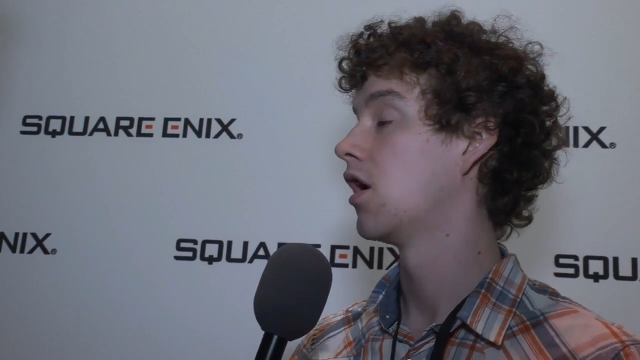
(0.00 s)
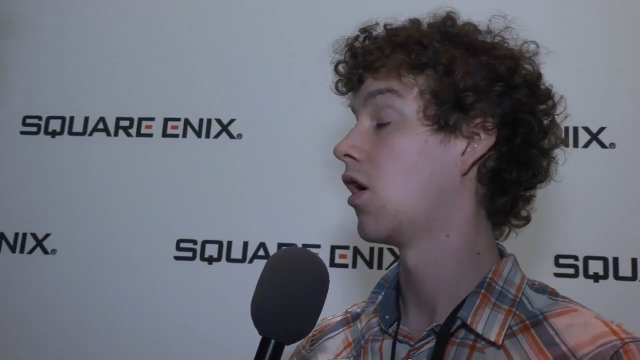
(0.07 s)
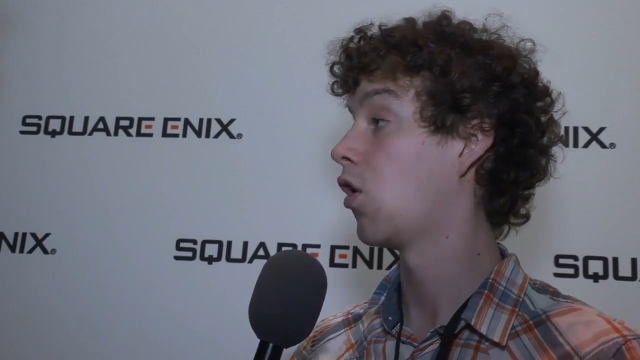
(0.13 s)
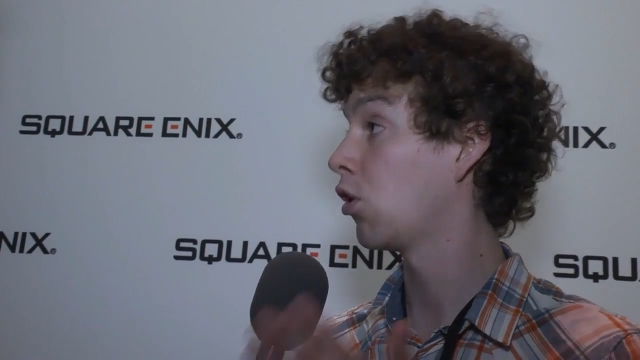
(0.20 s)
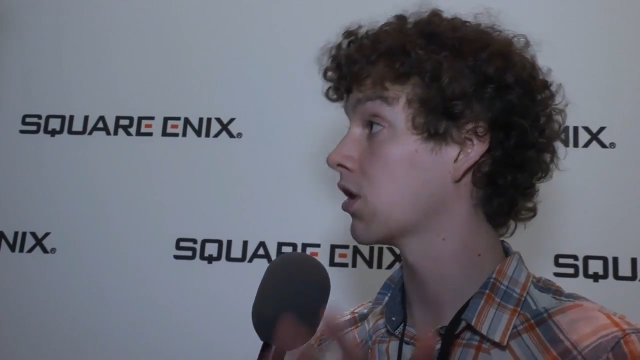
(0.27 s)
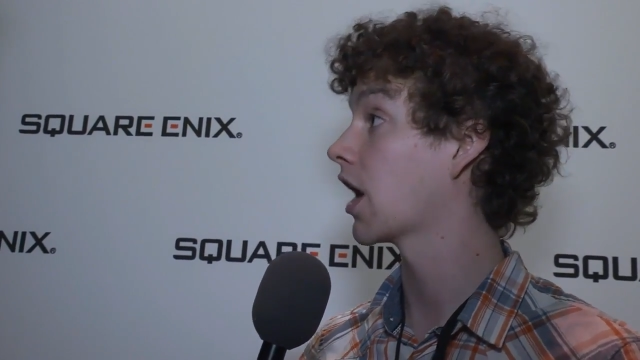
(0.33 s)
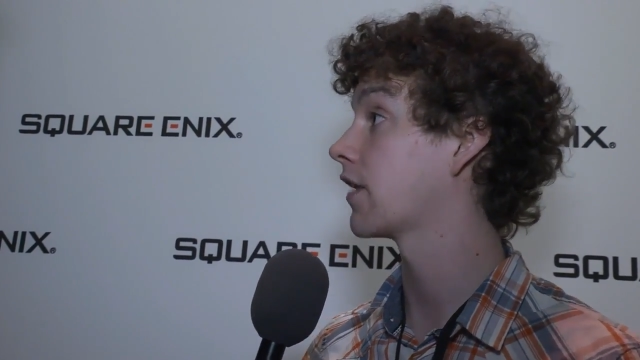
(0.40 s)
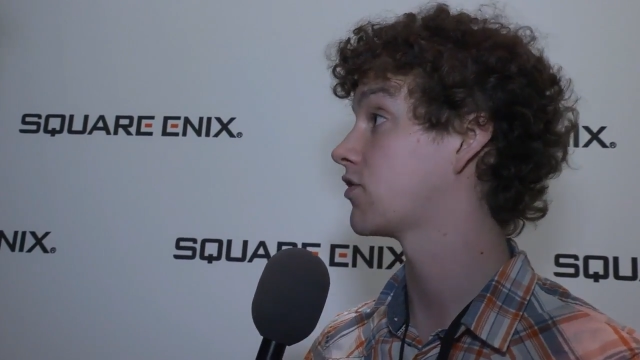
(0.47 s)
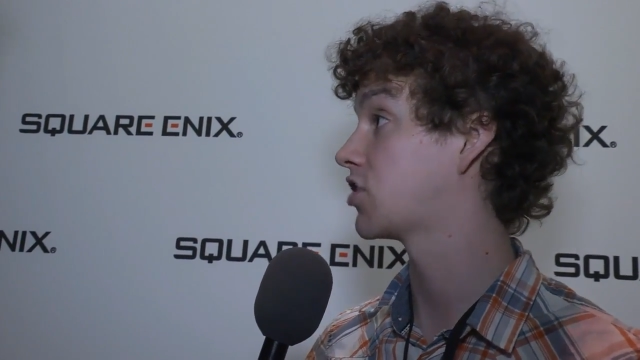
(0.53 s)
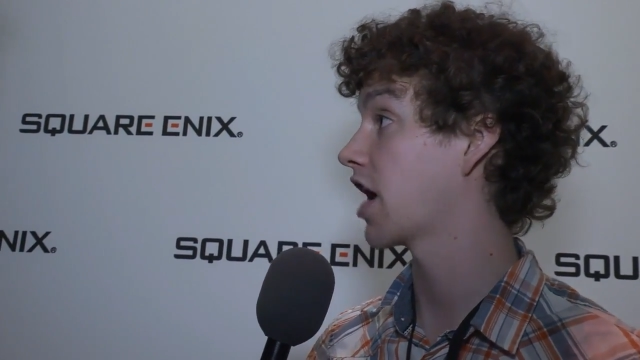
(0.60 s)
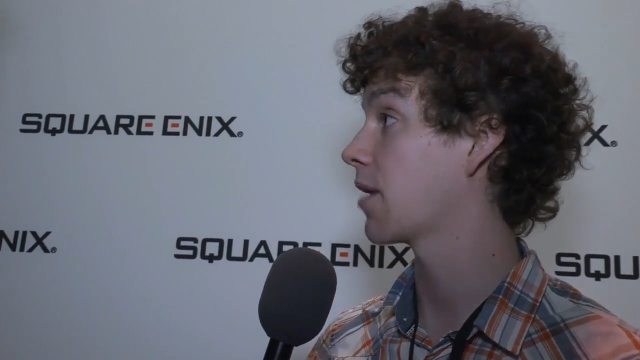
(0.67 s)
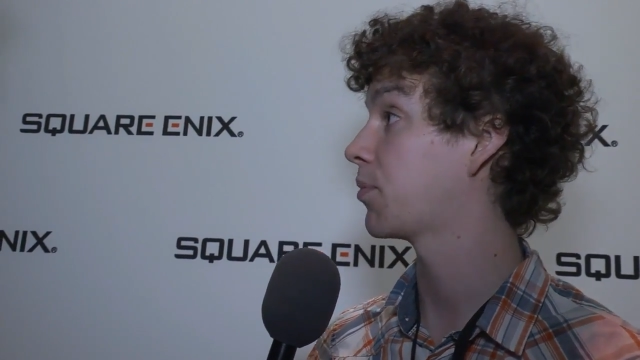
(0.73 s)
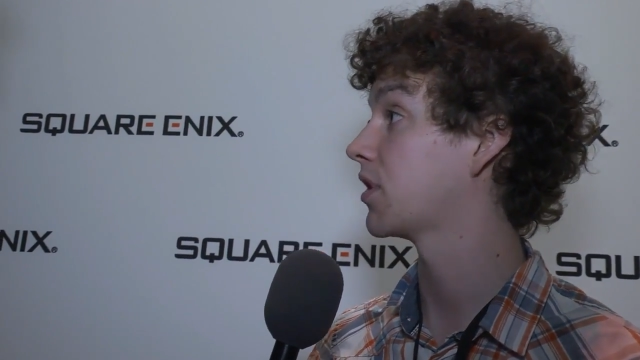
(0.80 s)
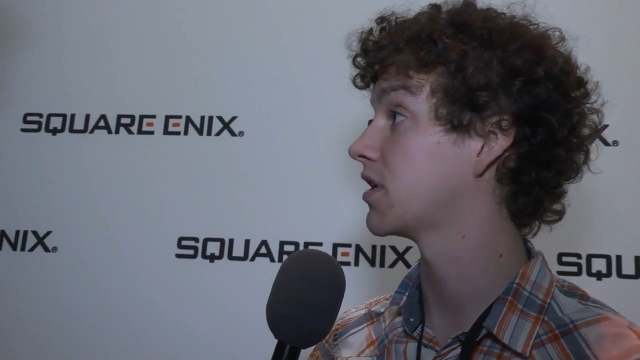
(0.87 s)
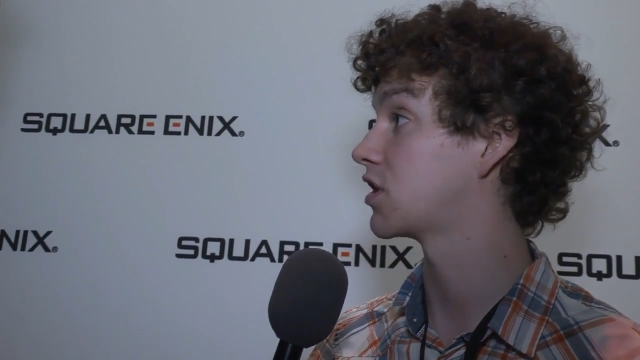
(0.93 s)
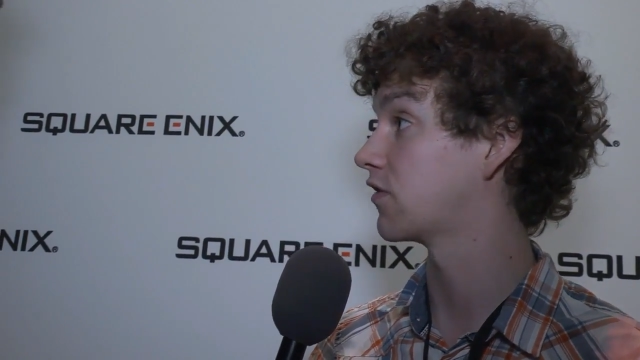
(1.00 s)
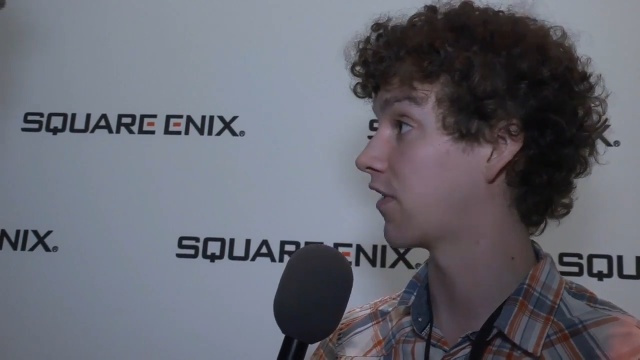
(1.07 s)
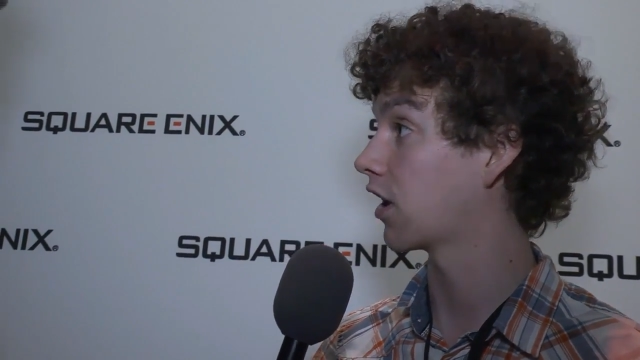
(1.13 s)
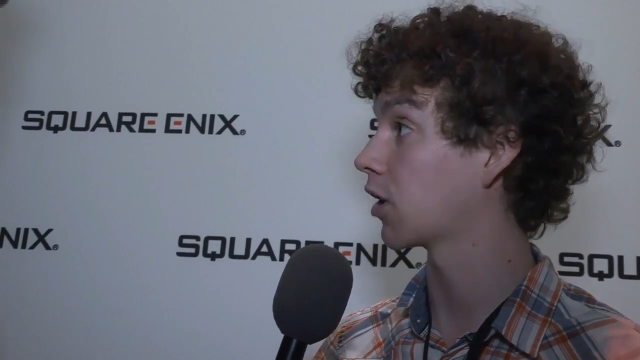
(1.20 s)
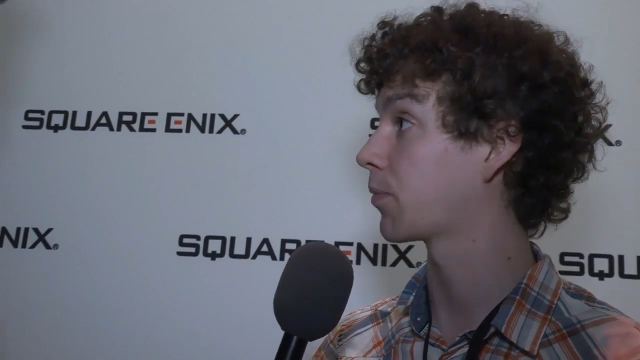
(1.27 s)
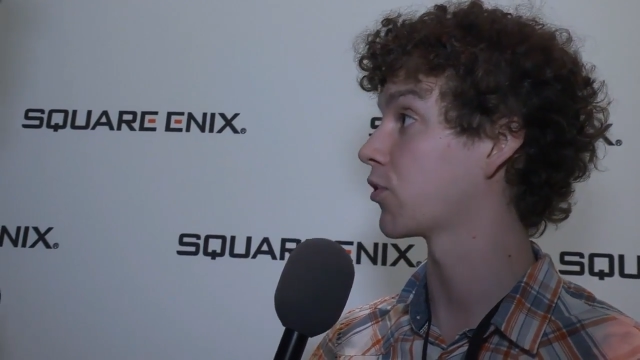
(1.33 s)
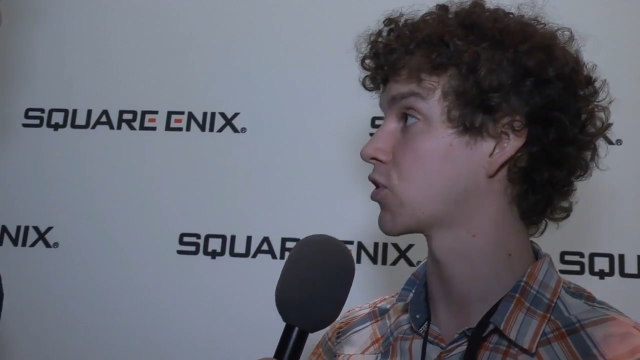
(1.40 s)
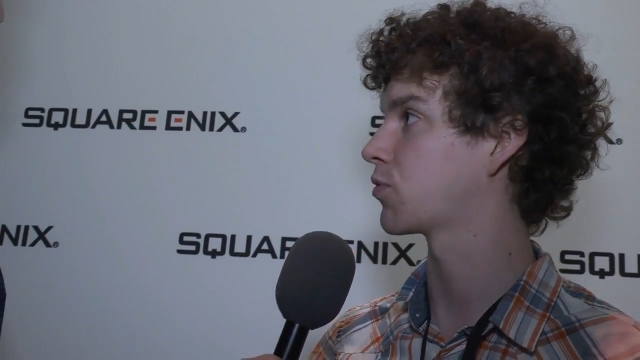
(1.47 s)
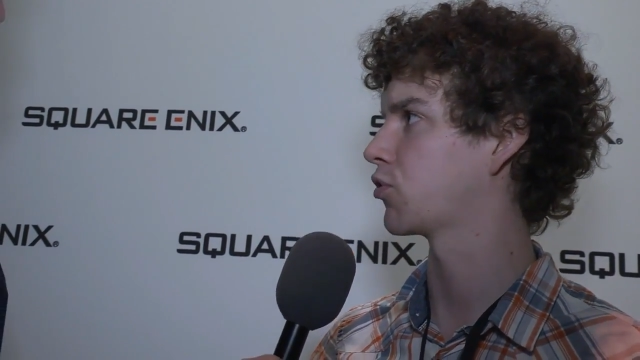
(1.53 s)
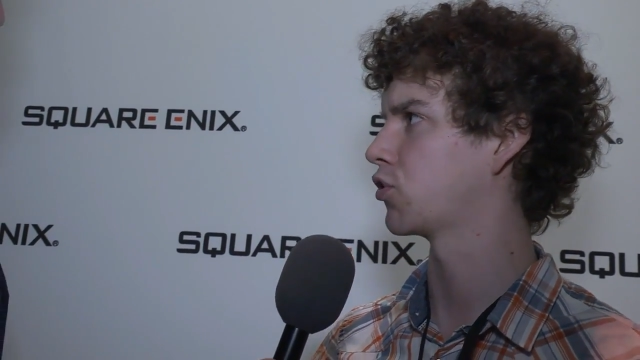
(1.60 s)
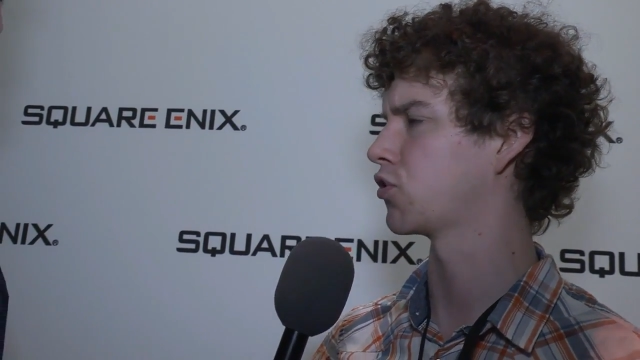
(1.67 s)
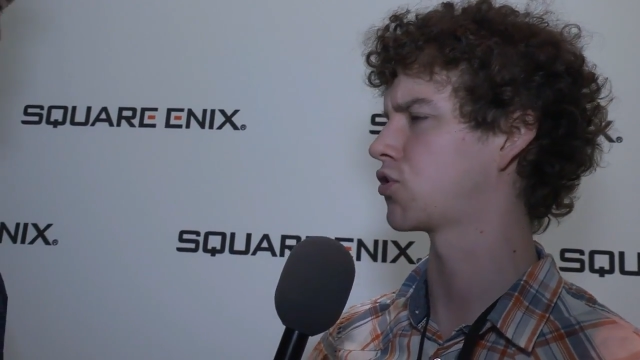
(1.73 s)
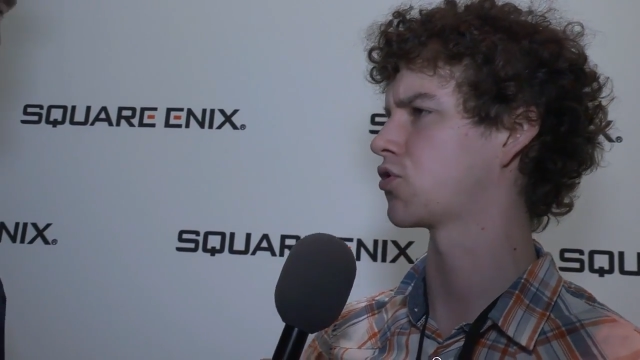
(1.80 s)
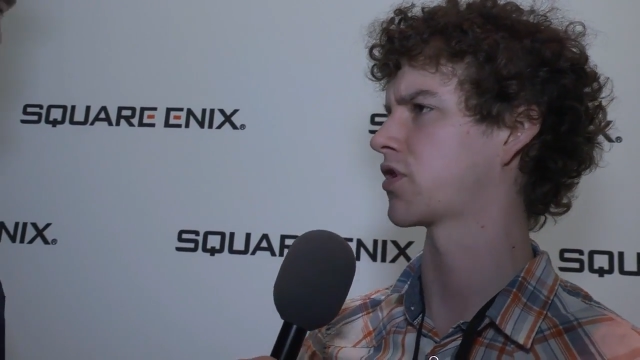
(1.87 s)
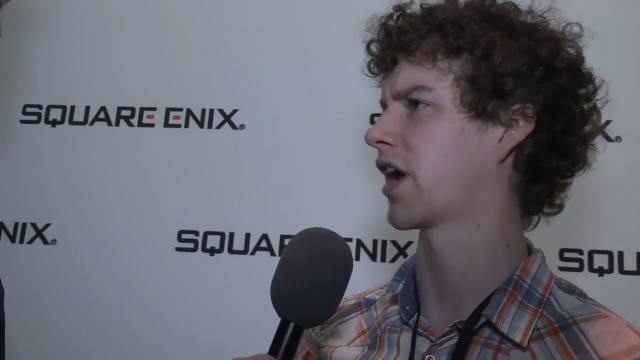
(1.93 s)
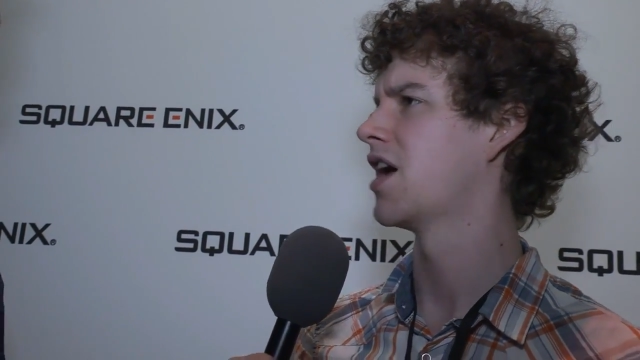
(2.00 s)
a whole lot of Japanese developers, producers?